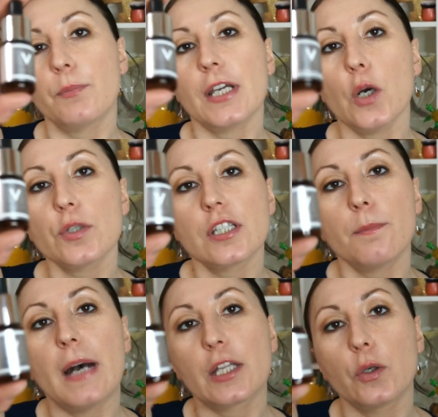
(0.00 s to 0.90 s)
Because the
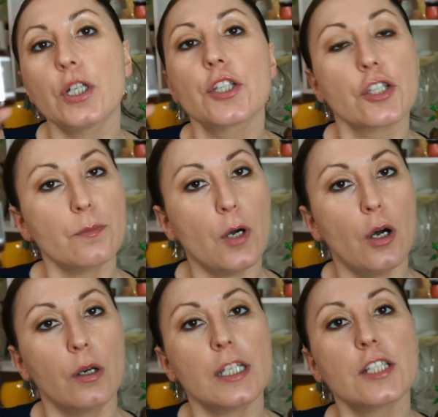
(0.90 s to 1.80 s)
bottle is
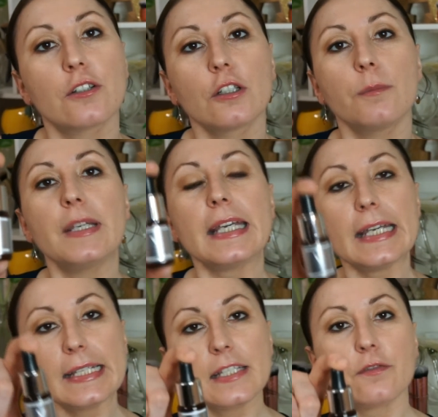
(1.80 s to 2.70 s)
small, it's gonna be
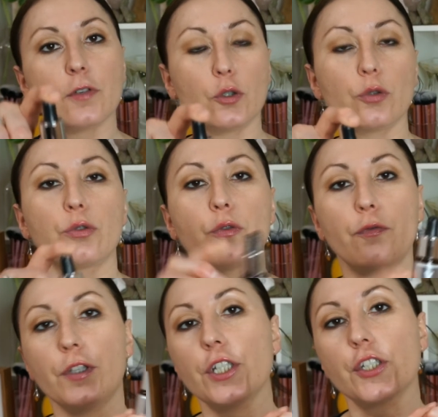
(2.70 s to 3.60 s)
easy for you to
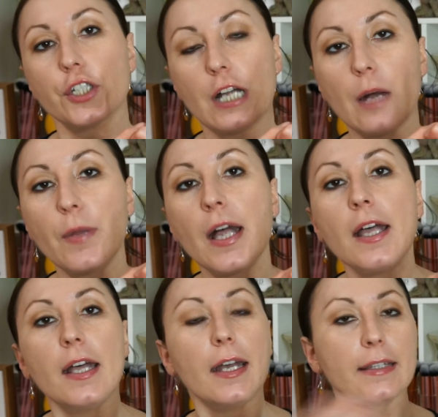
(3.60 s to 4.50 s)
finish it up,
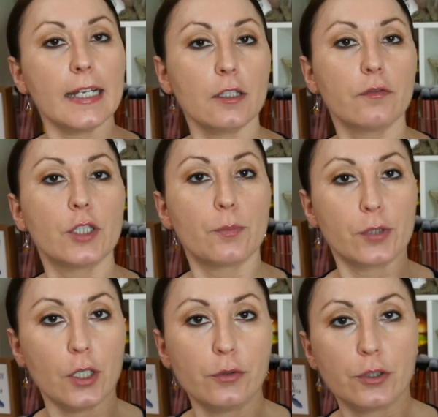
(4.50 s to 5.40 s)
and none of the
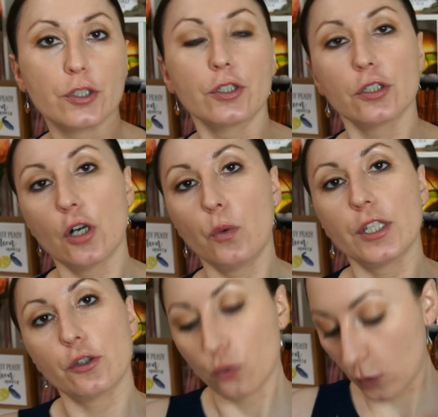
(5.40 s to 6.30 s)
product's gonna go
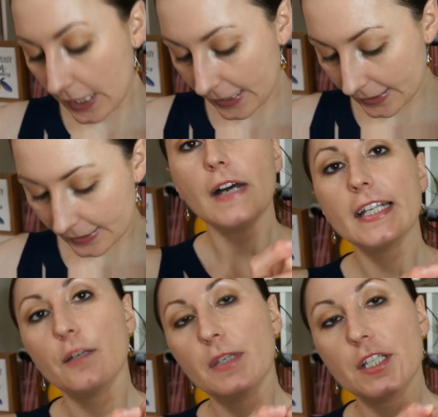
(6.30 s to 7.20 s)
into waste.
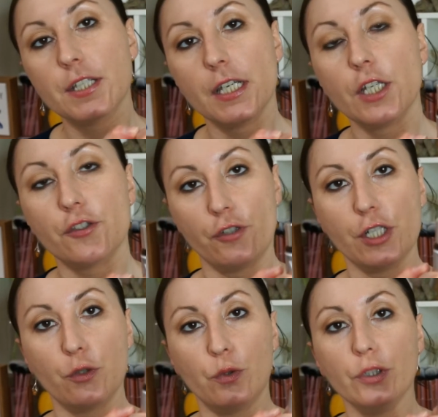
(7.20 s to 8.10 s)
Vitamin C, it's
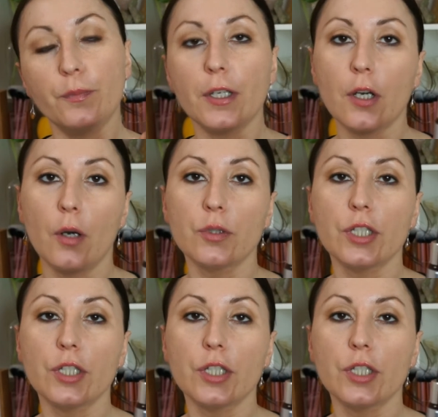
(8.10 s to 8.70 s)
really good because